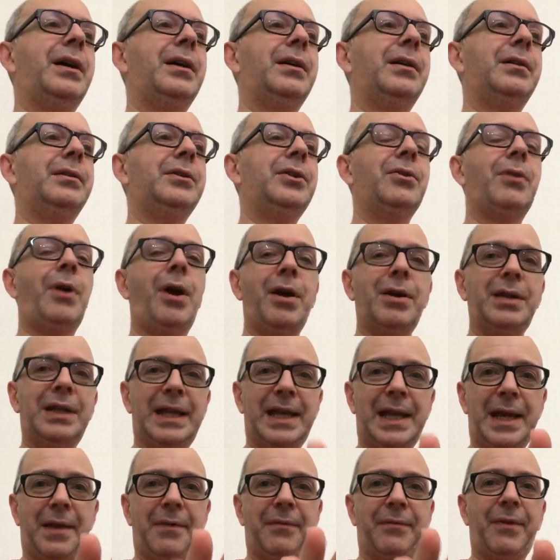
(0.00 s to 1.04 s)
you heard
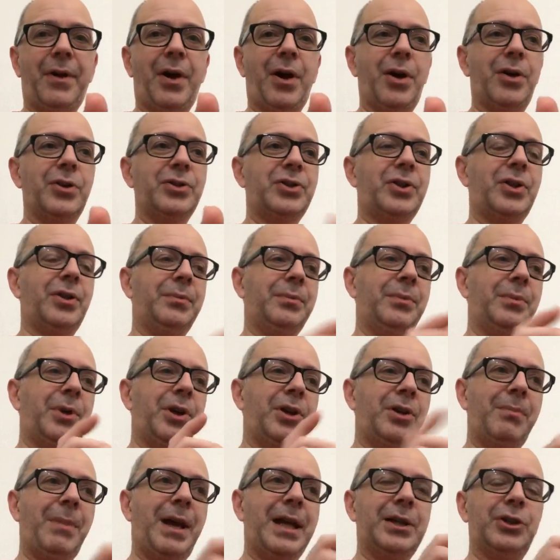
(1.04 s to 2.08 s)
it here first. I'm
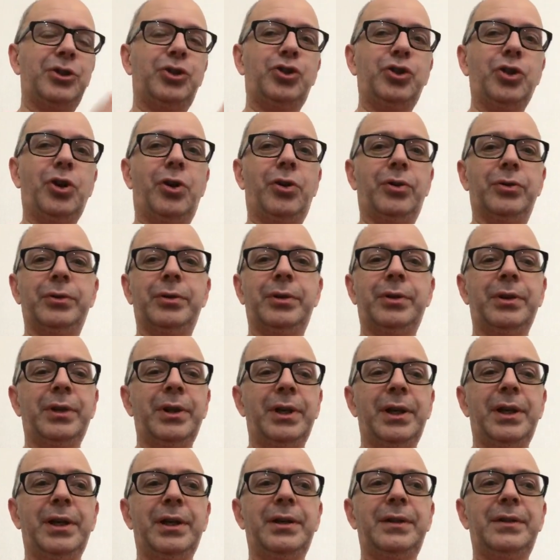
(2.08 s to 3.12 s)
going to make John
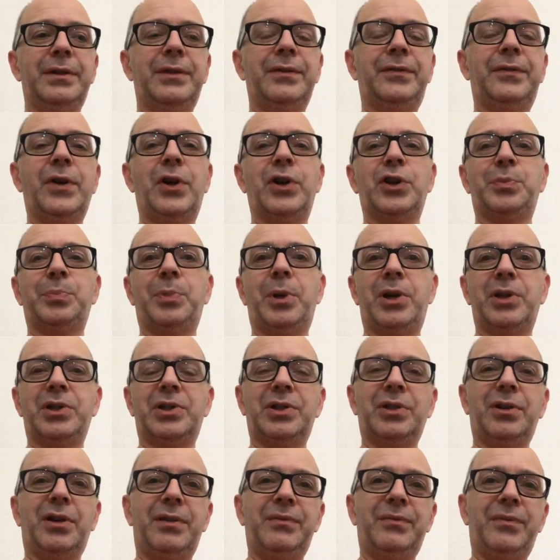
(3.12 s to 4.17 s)
the first
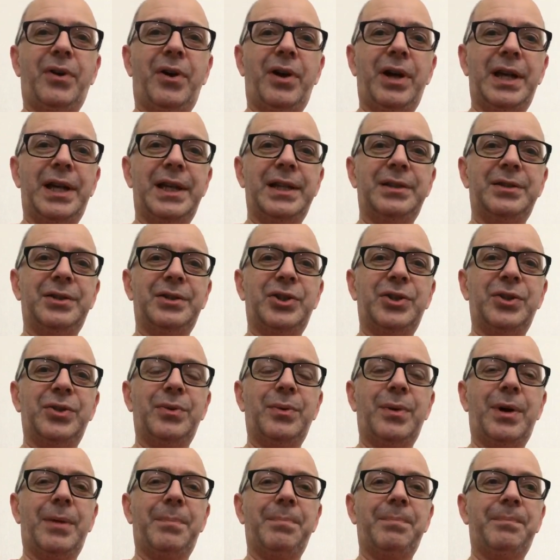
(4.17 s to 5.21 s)
person I invite
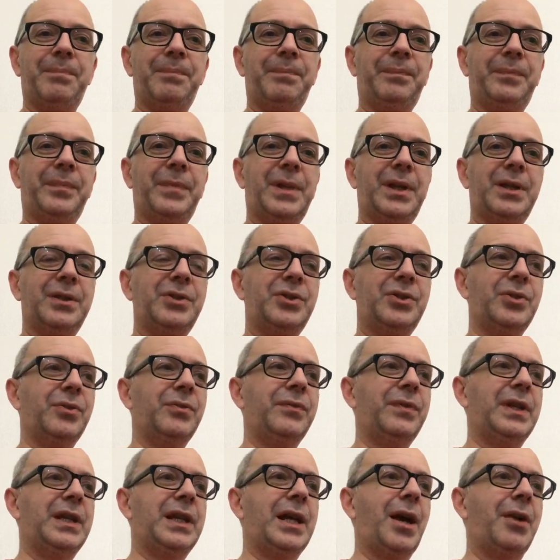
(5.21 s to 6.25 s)
into to a
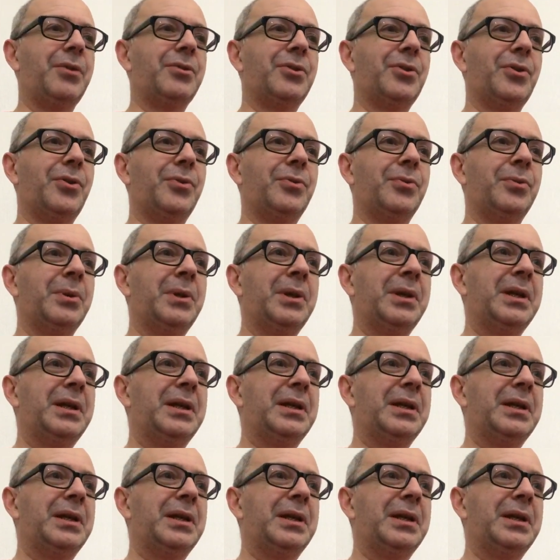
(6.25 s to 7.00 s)
video call.